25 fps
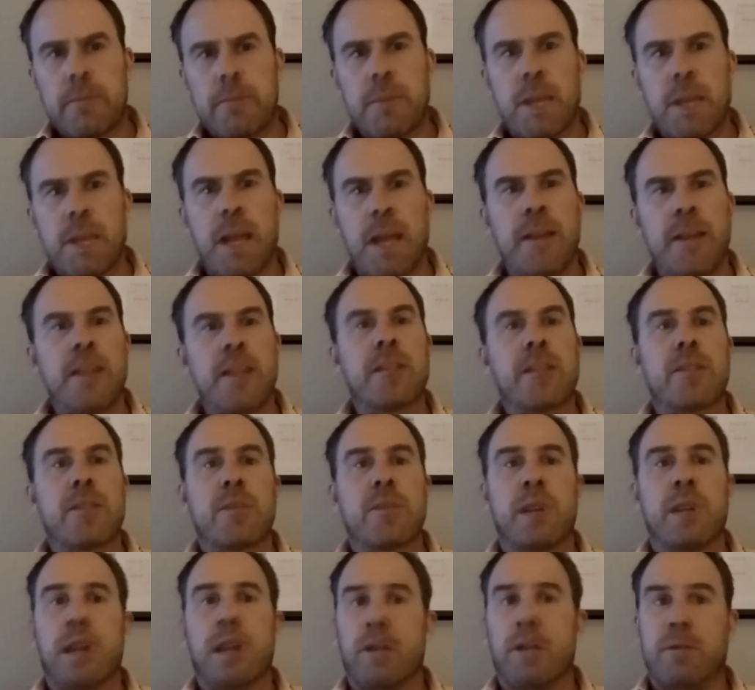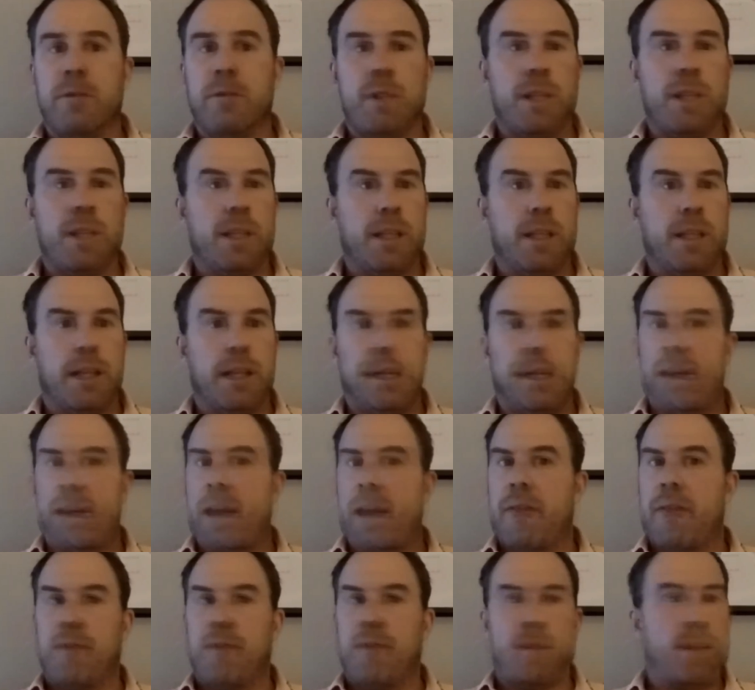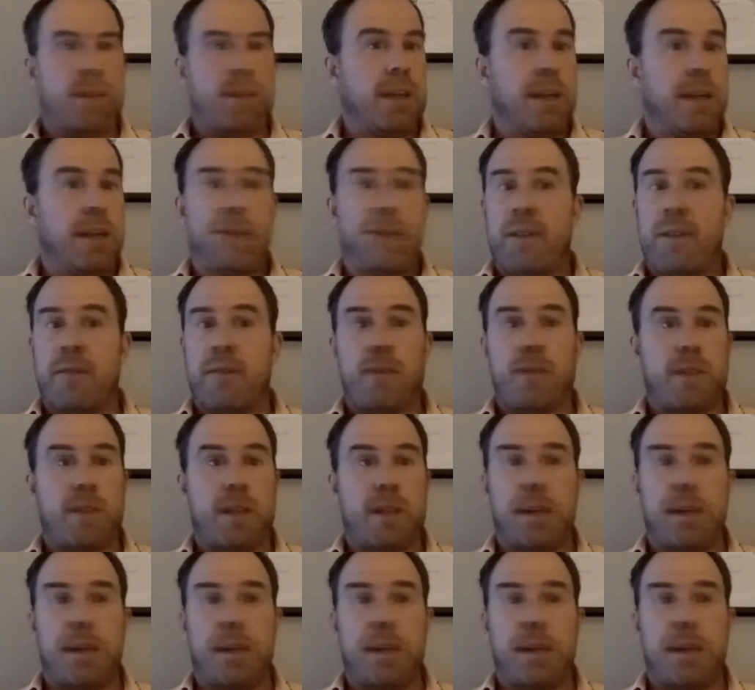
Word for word: And this is when I really like everything, give everything,